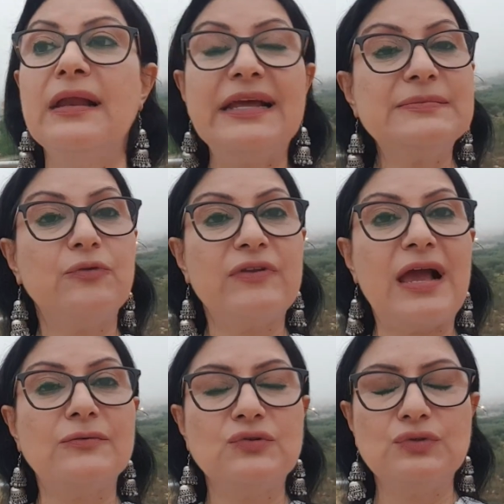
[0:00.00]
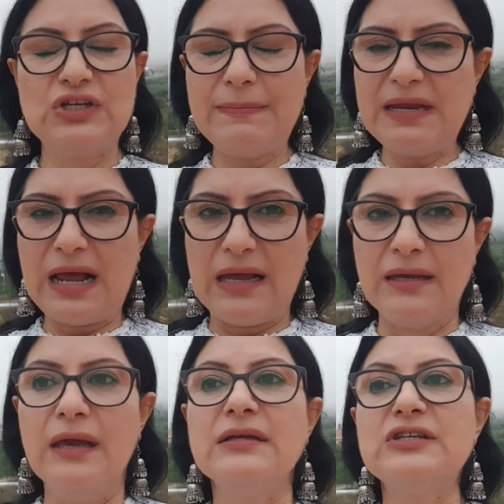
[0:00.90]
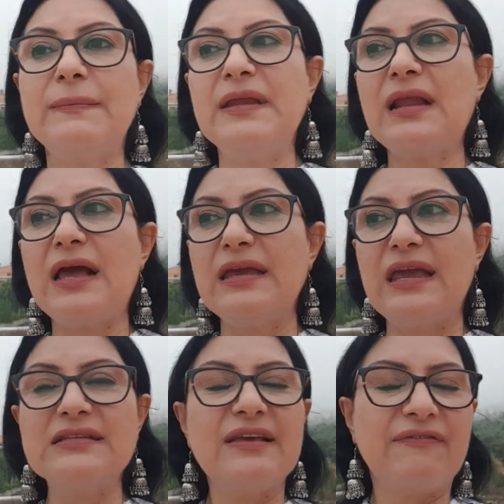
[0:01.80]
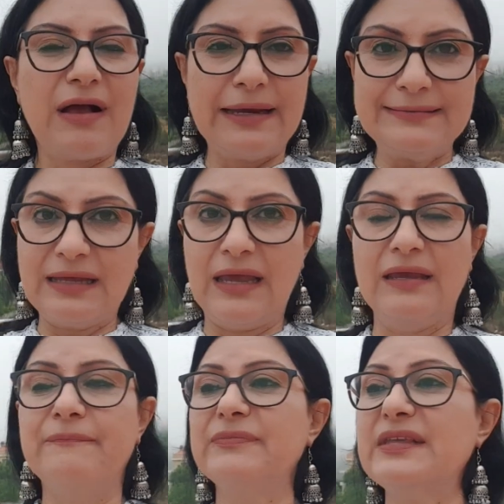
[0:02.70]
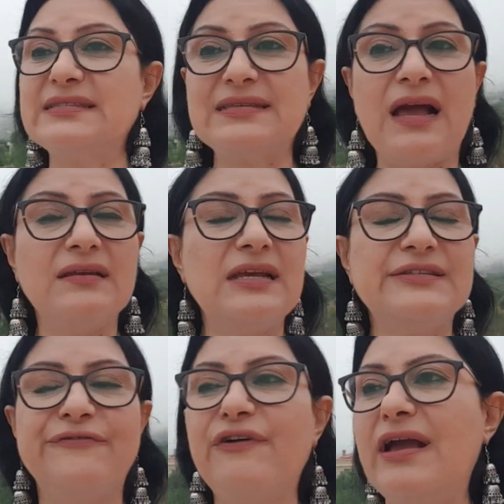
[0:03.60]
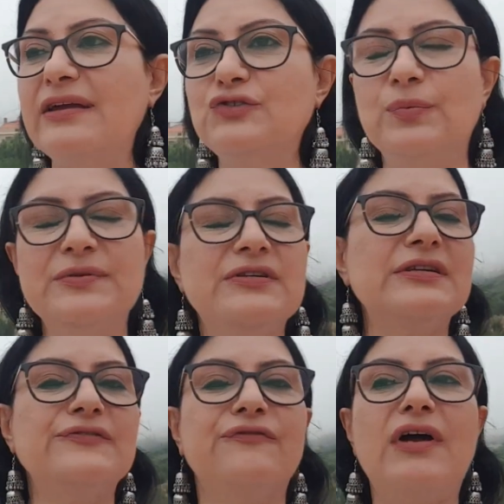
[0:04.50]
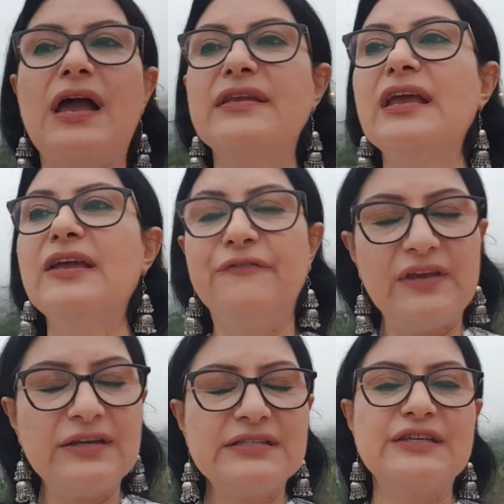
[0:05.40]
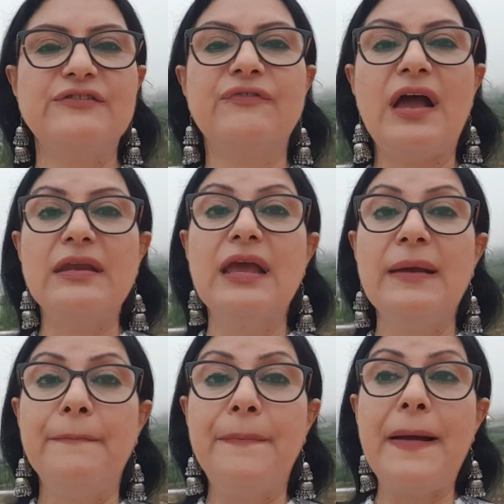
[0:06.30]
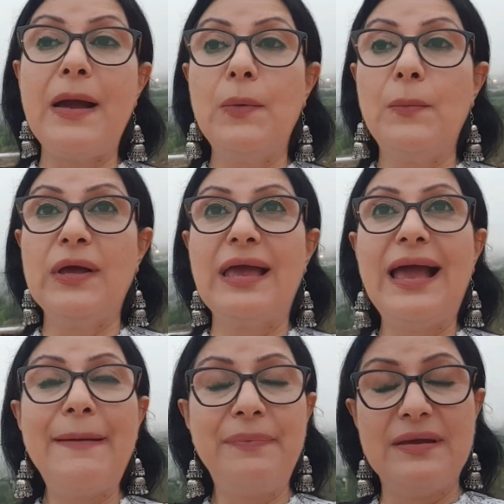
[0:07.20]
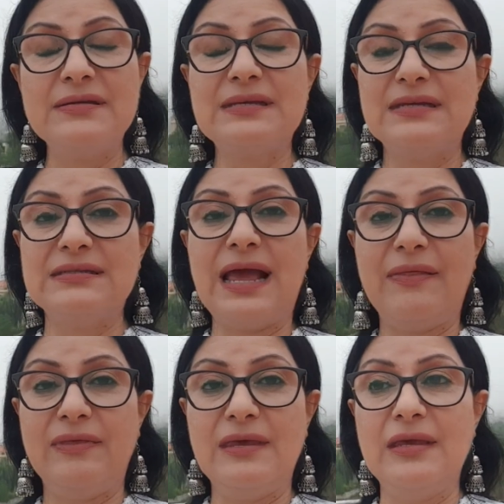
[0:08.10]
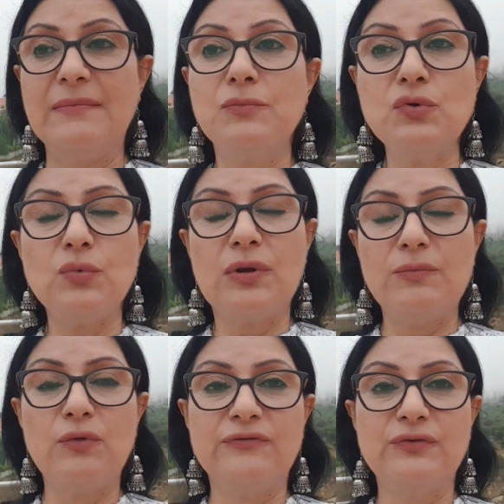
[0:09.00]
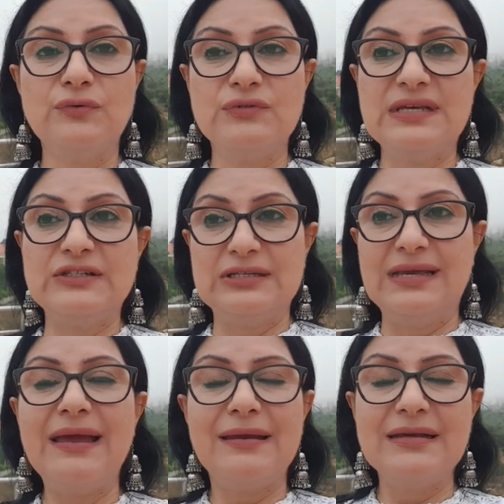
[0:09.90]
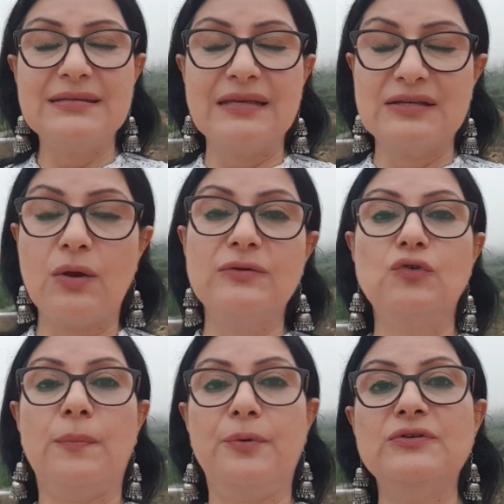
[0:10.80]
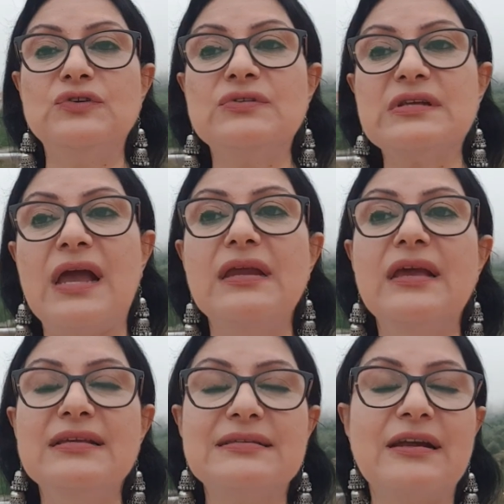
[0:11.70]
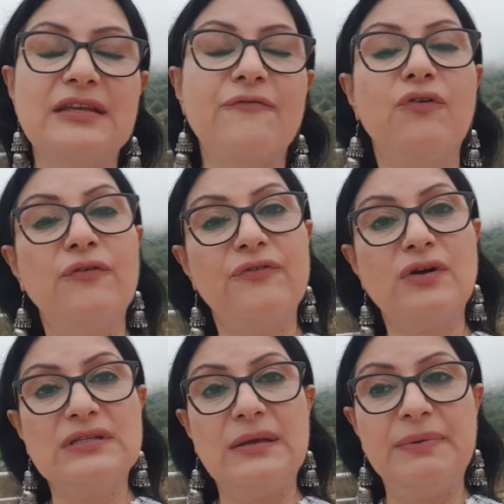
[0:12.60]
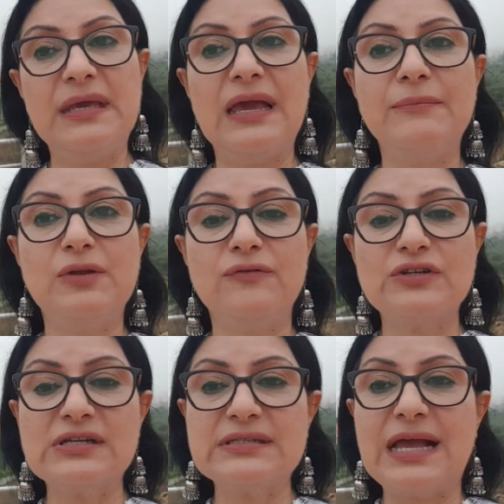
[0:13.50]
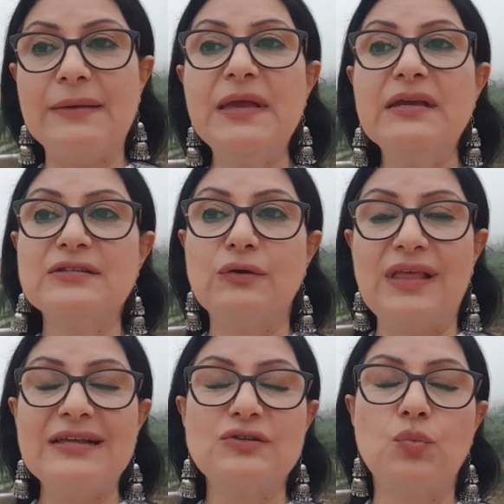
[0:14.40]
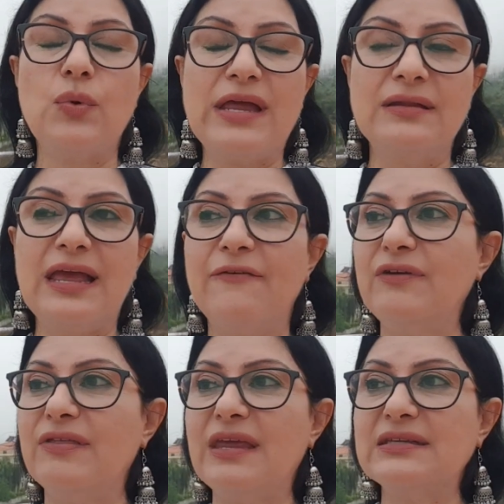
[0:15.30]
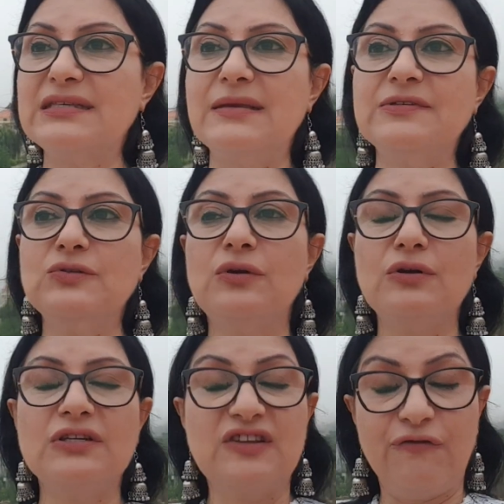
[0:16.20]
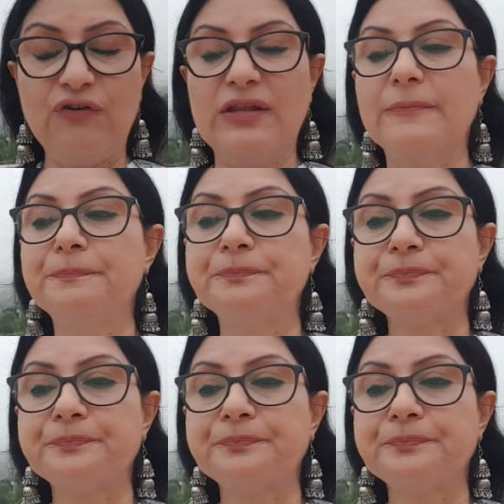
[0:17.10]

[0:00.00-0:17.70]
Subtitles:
Let's move now to Gemini. Gemini, it's a fine day. The sun is fine, Jupiter is fine, Venus is fine. But what happens is that the moon will move to Sagittarius. It's going to oppose your sign starting 4:40 p.m. Universal Time. So that's when everything seems to look different.